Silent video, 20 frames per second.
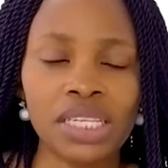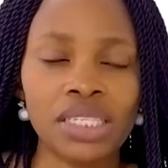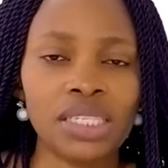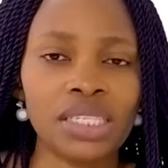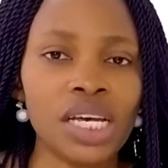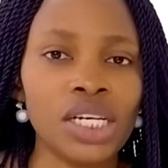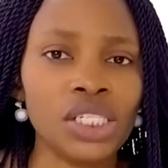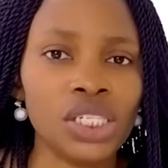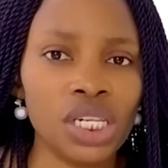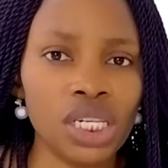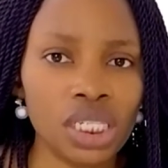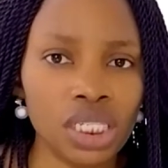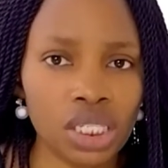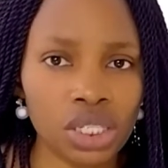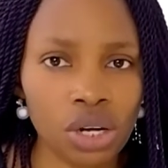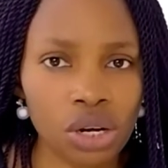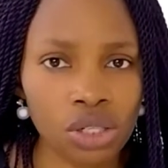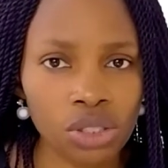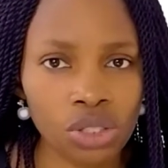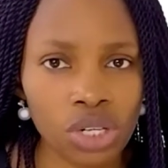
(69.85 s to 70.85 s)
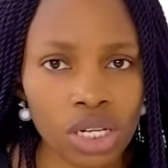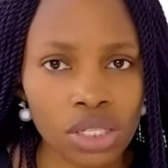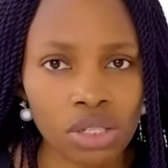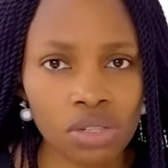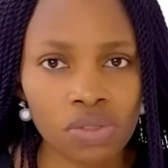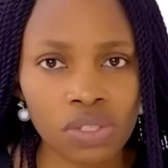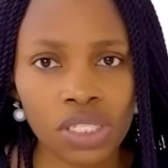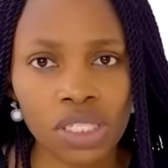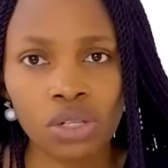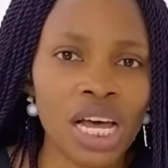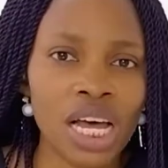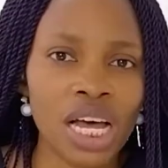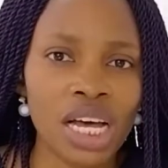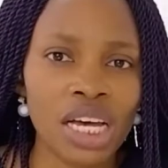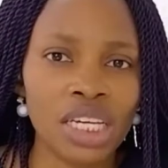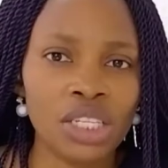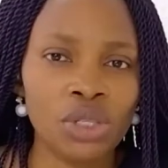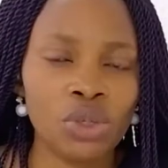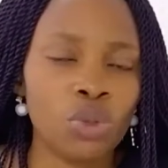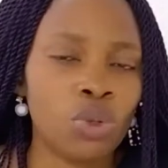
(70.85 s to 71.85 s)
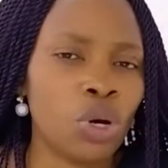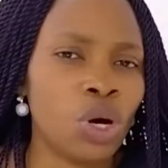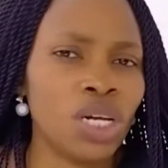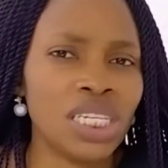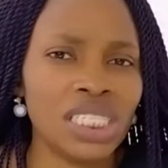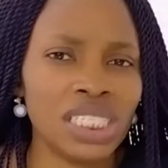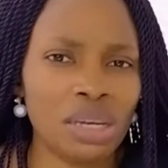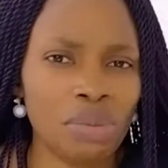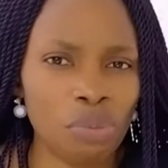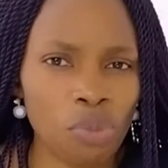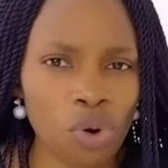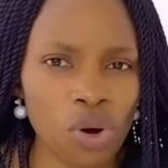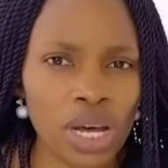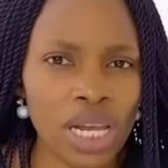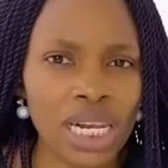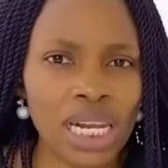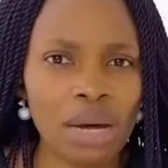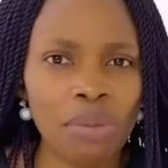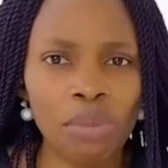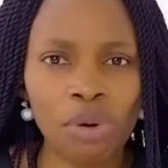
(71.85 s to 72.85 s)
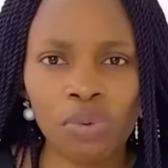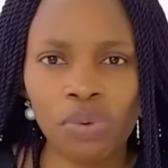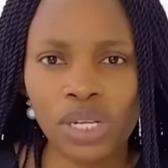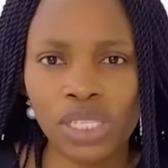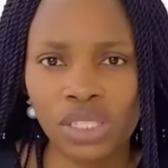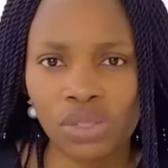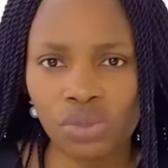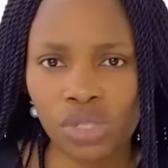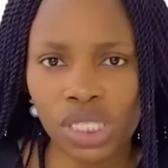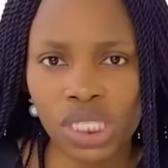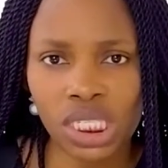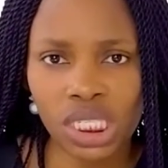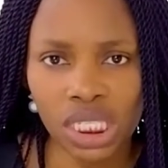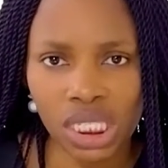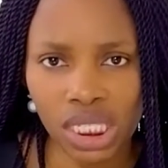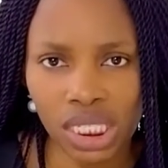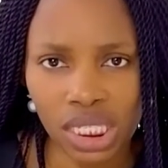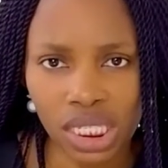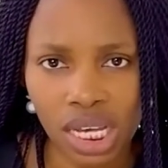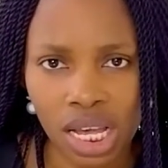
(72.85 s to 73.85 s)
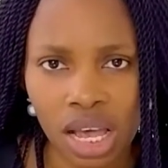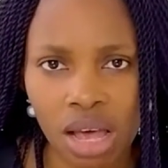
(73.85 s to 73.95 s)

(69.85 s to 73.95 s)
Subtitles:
Essentially, the contract of sale, you could call it a more elaborate receipt.